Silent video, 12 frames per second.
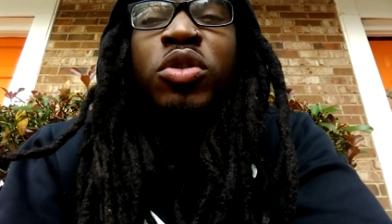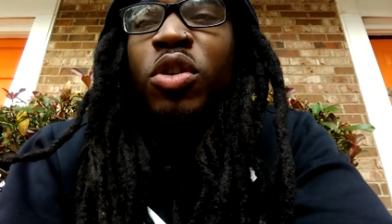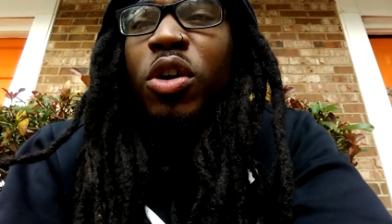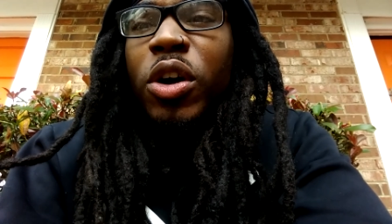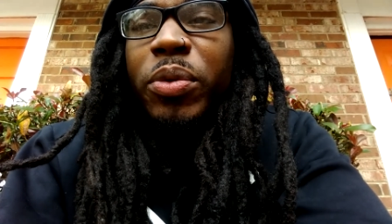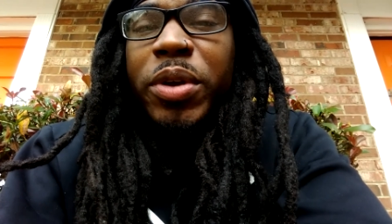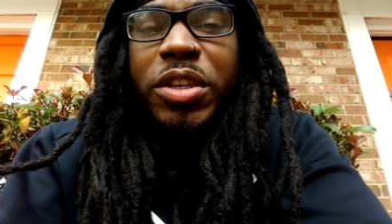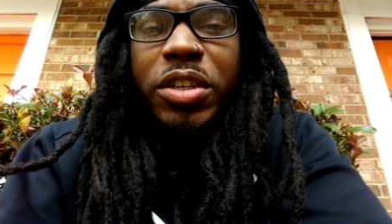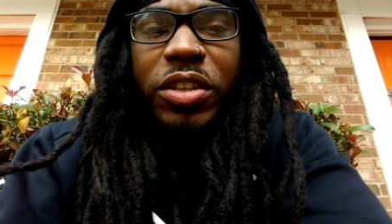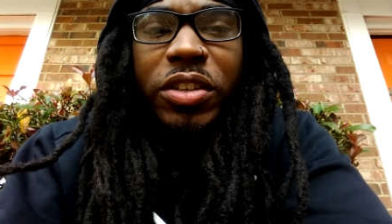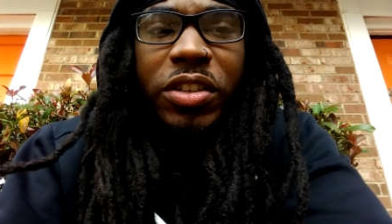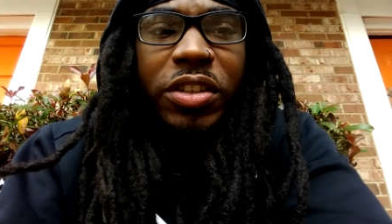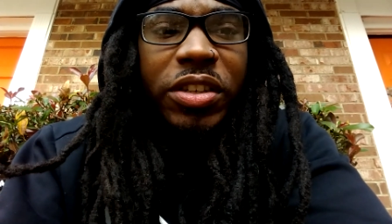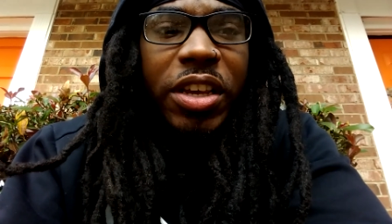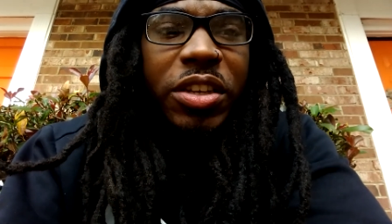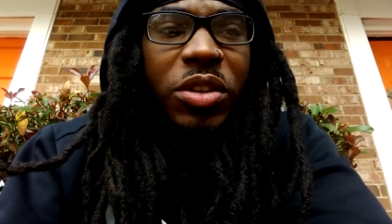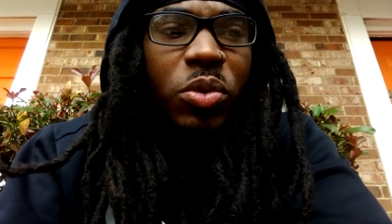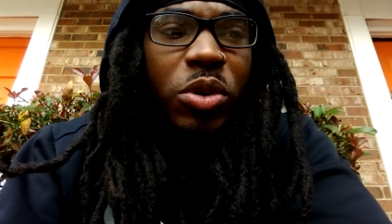you start reaching the
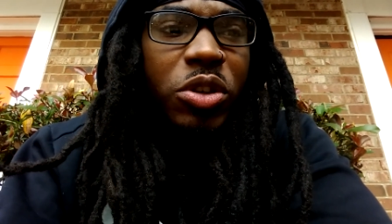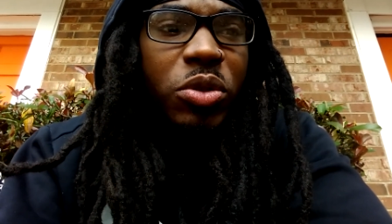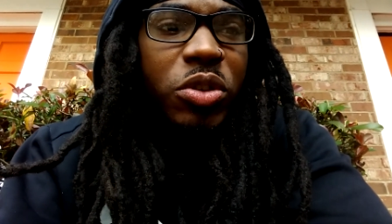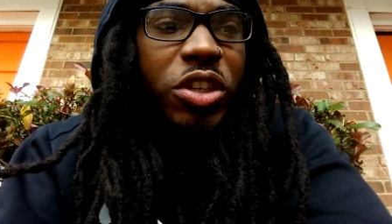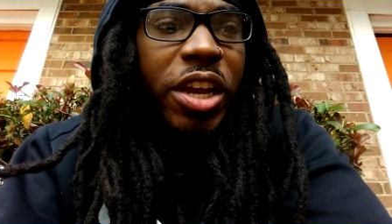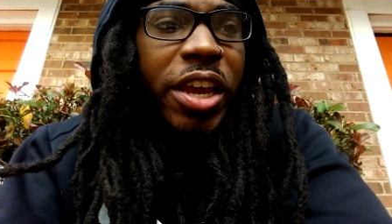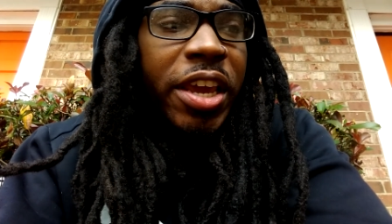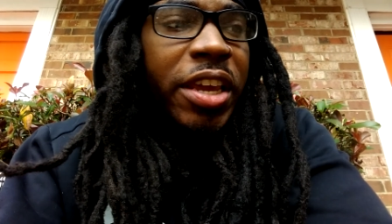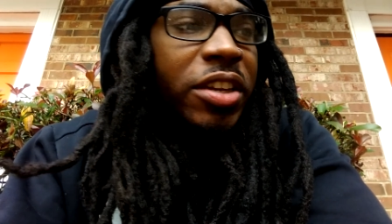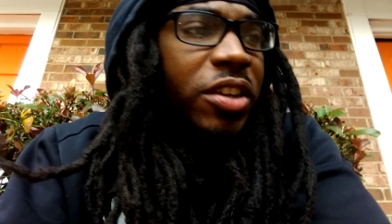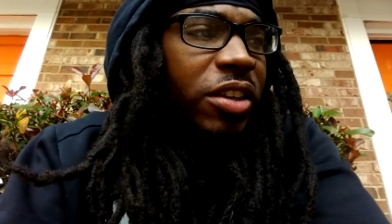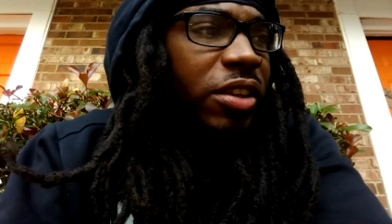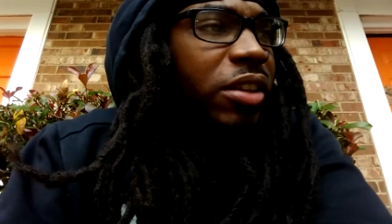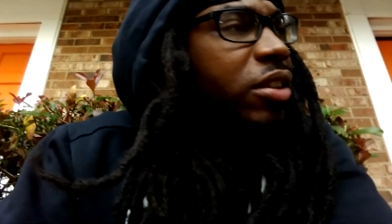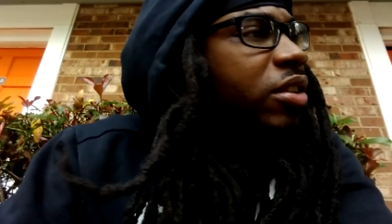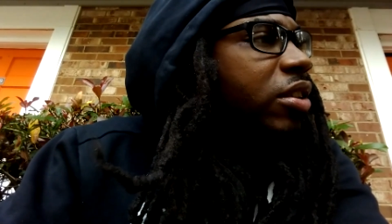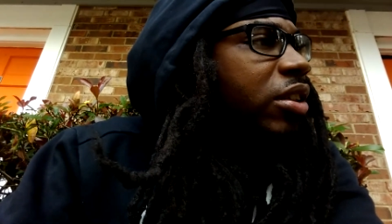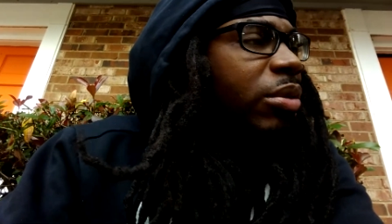success and once you change,
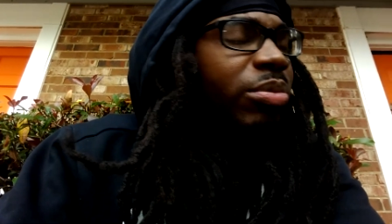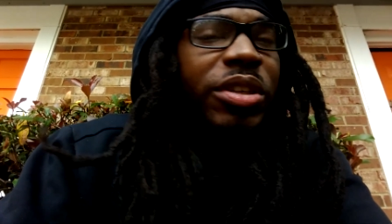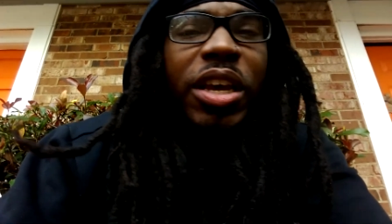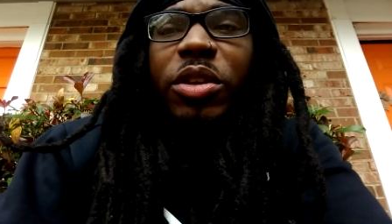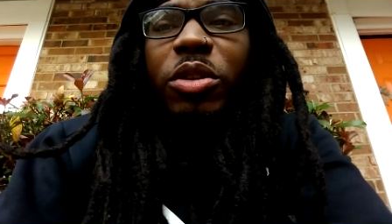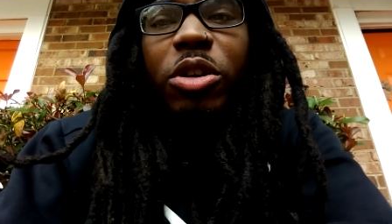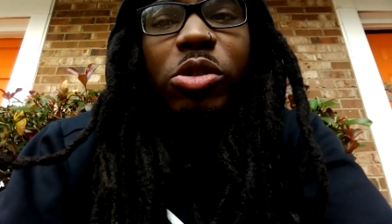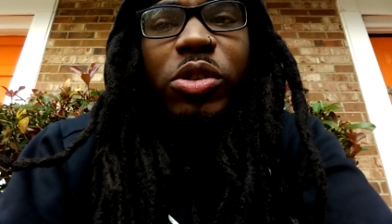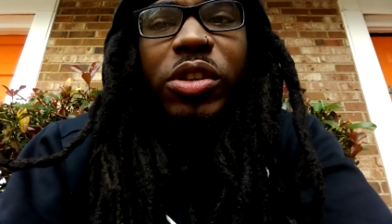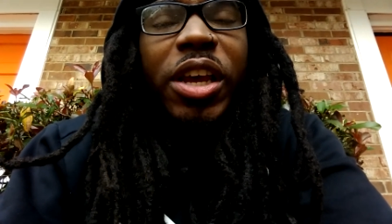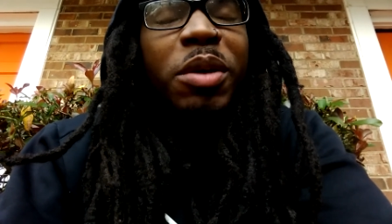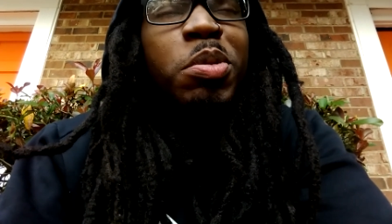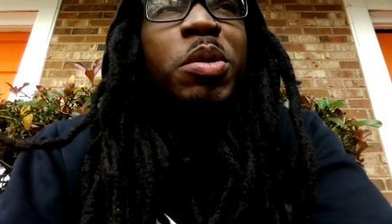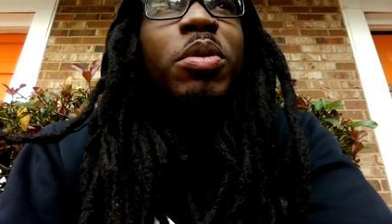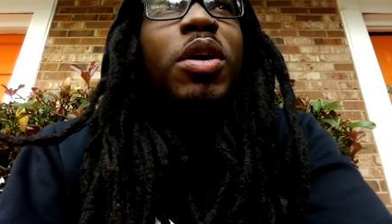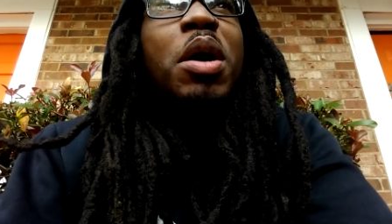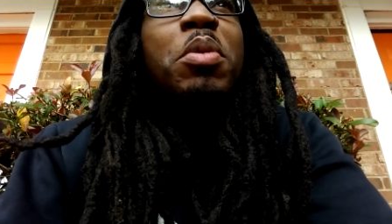I'm telling you those same people